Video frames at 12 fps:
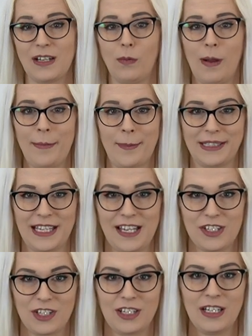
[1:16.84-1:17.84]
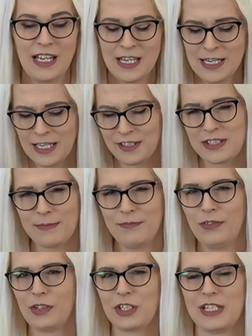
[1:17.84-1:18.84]
a web application, and there's some
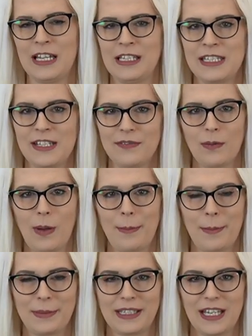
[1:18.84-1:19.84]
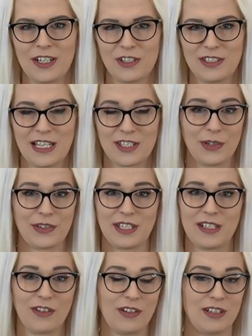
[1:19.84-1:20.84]
functionality of that web application that's
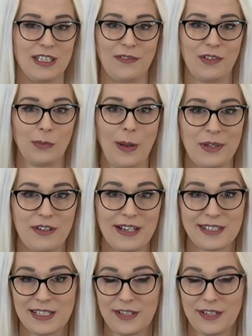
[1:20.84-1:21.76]
hosted on a different web address, a